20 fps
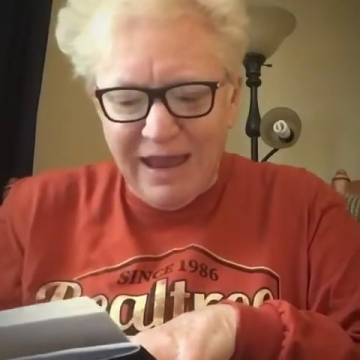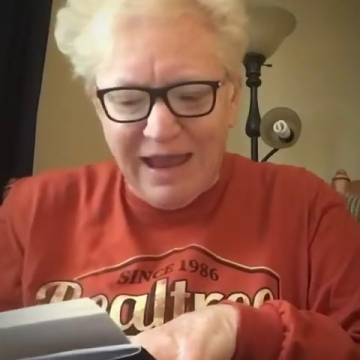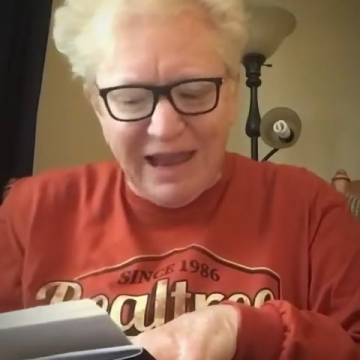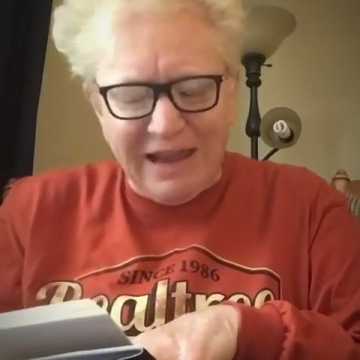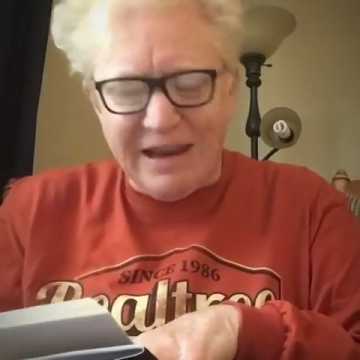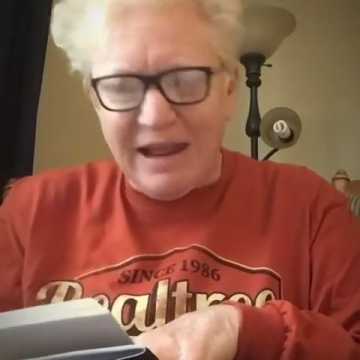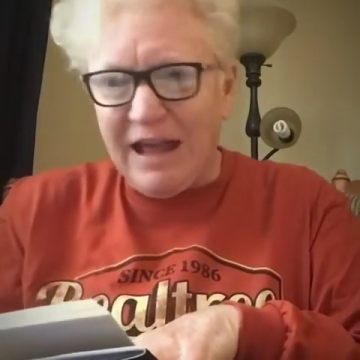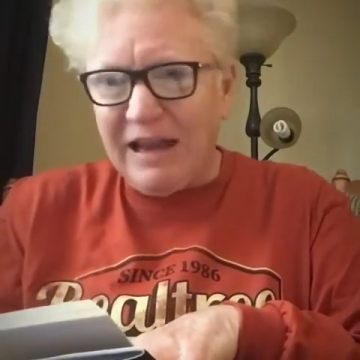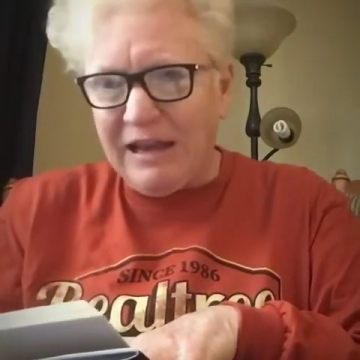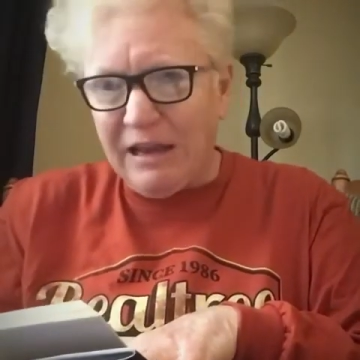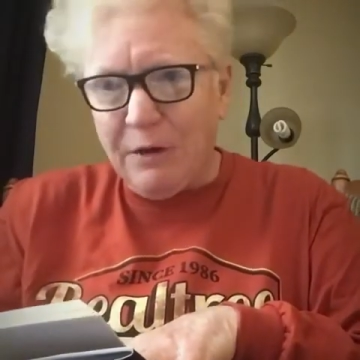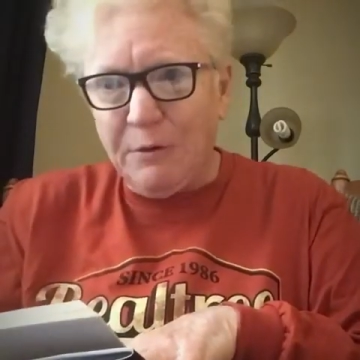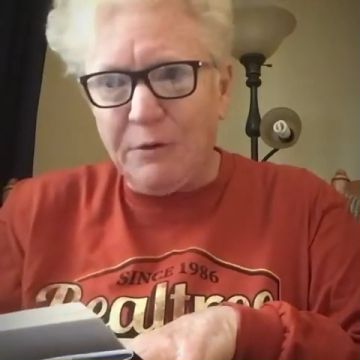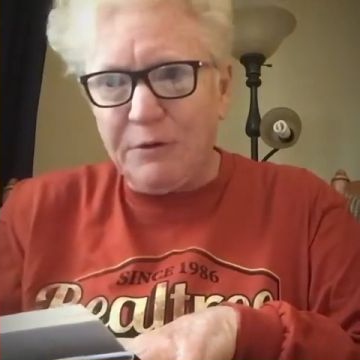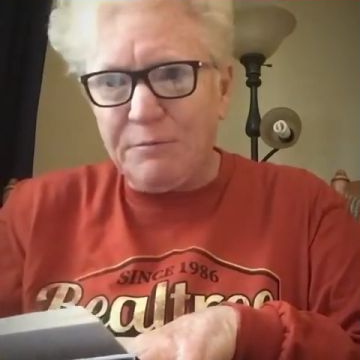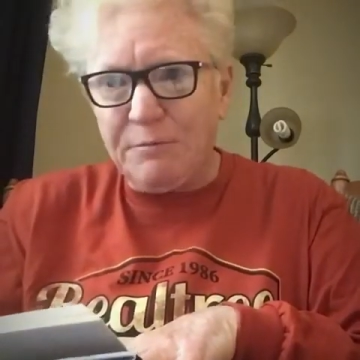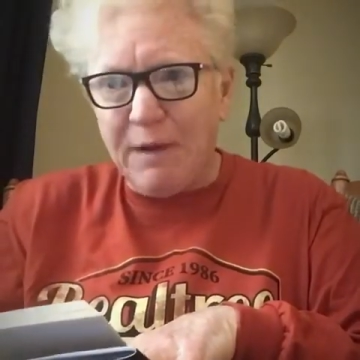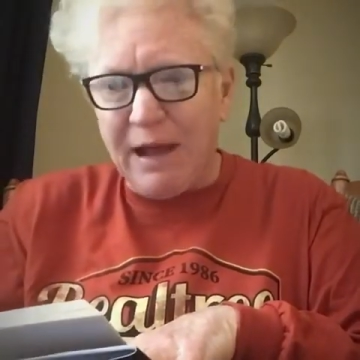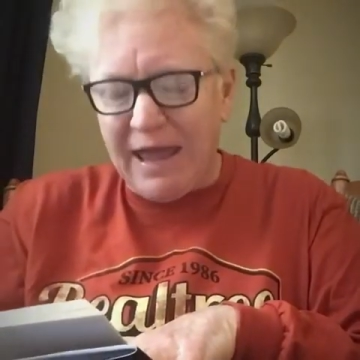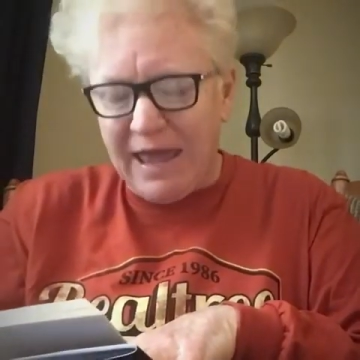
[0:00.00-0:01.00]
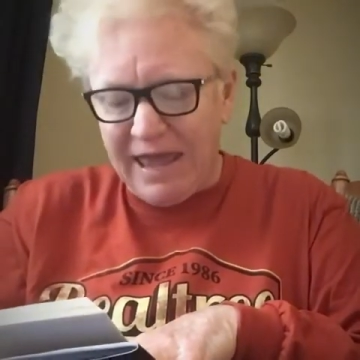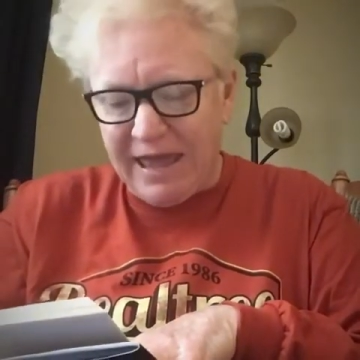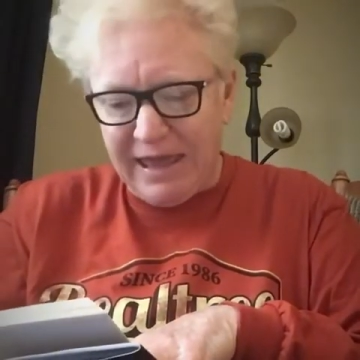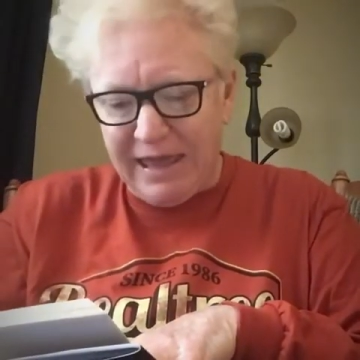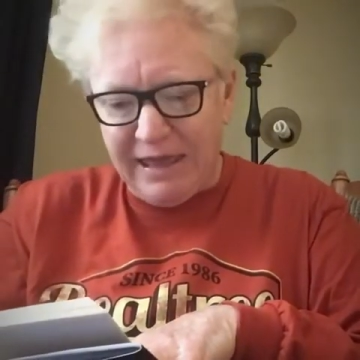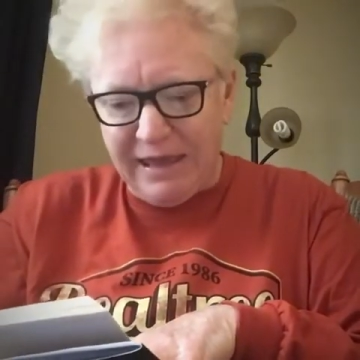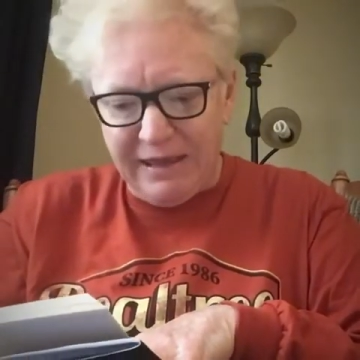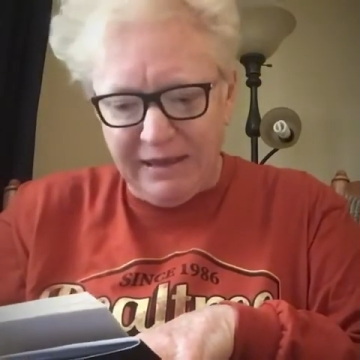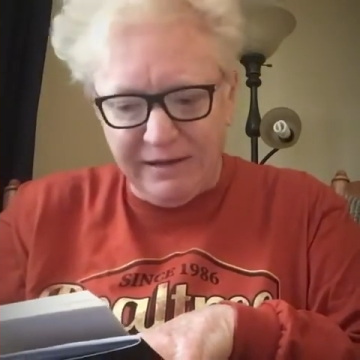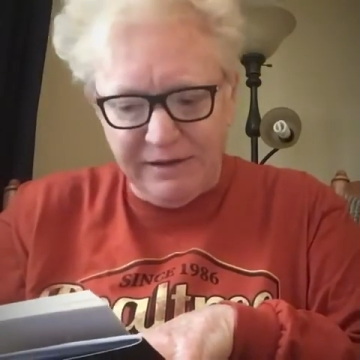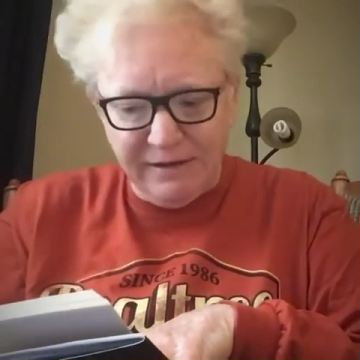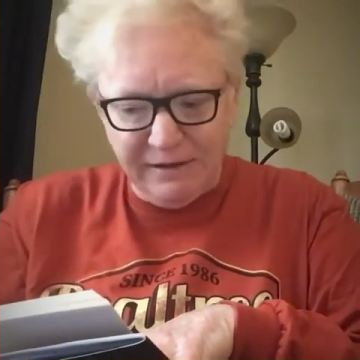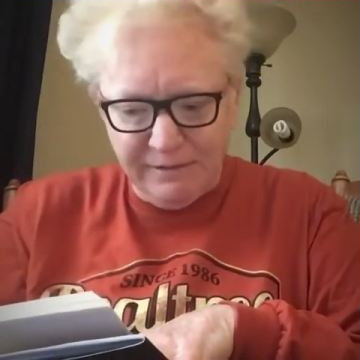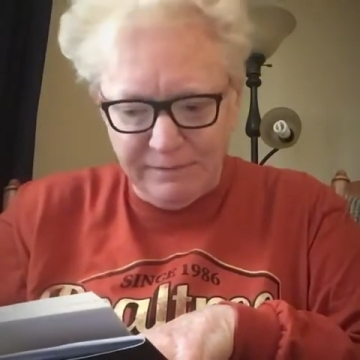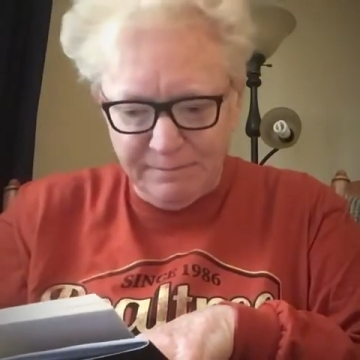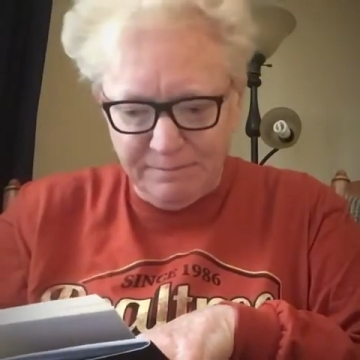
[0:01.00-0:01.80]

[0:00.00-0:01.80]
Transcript: and I lowered my head.